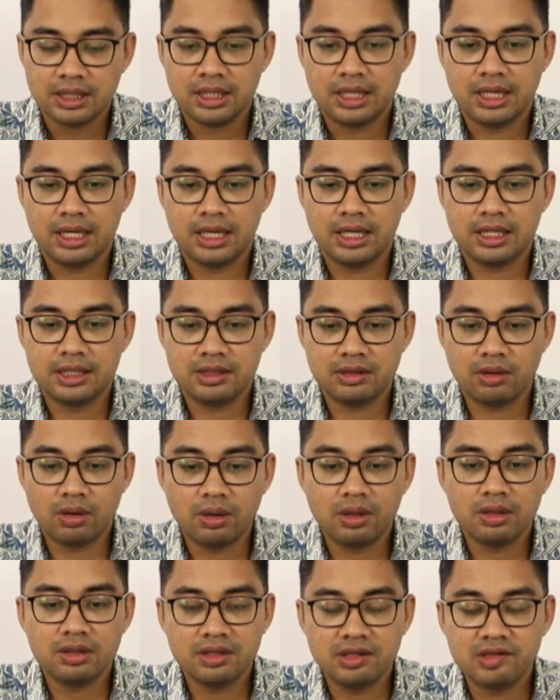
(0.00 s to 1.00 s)
Uh,
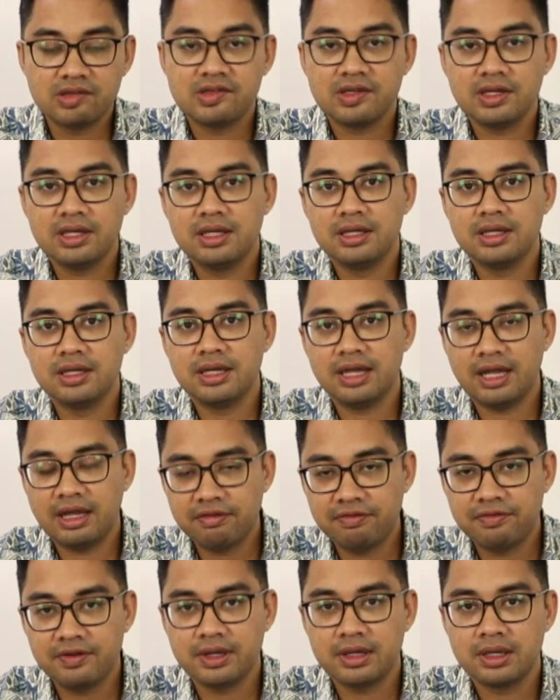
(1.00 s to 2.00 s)
all this in an
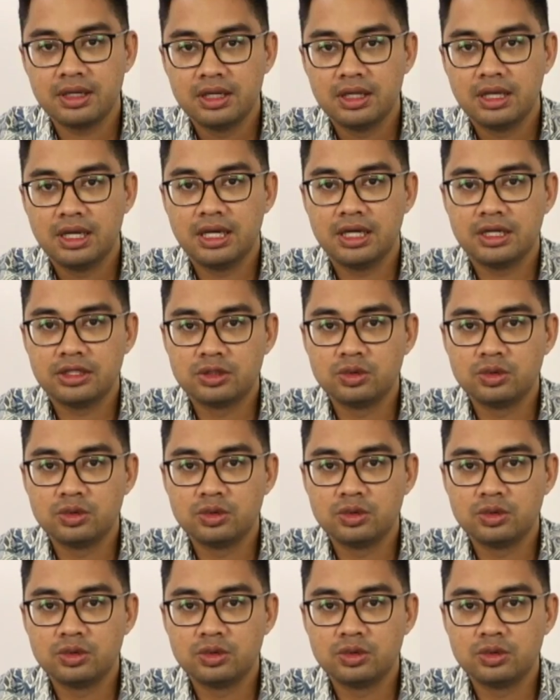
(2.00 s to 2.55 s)
effort uh,